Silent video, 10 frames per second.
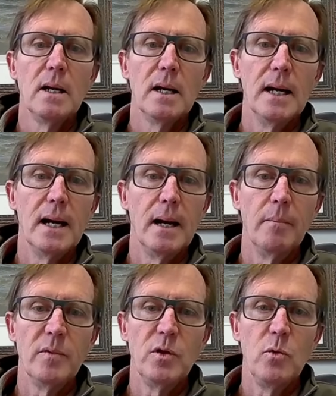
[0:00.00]

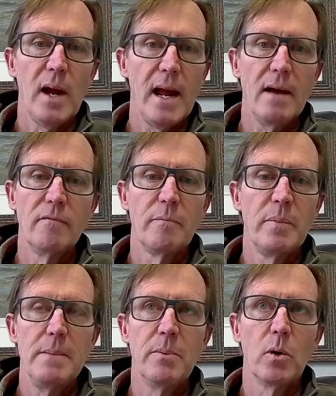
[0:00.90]
You have
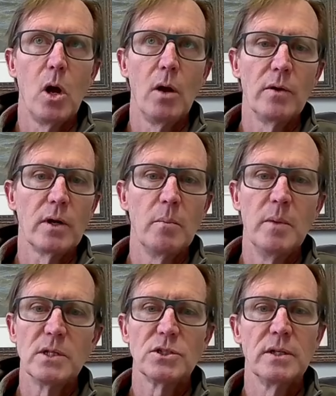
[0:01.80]
people on the
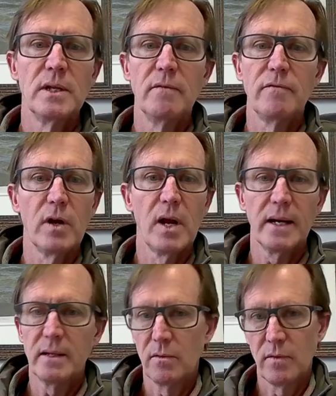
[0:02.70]
commission that feel
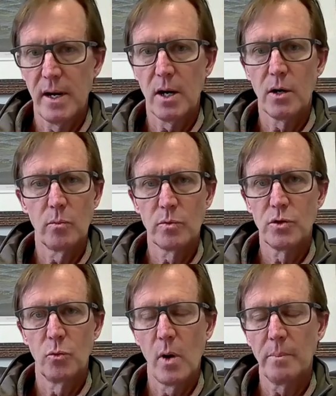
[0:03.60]
like they're there
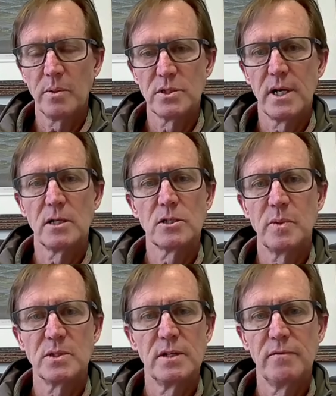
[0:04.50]
to represent a
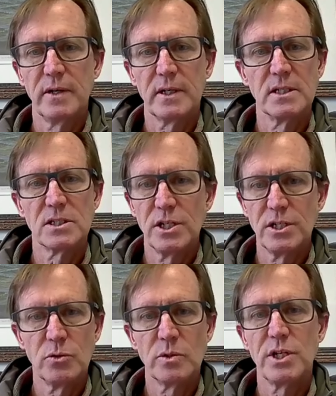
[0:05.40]
specific
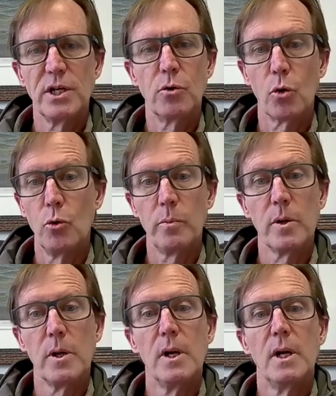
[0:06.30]
constituency group.
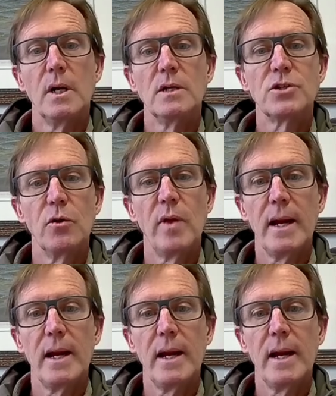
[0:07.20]
So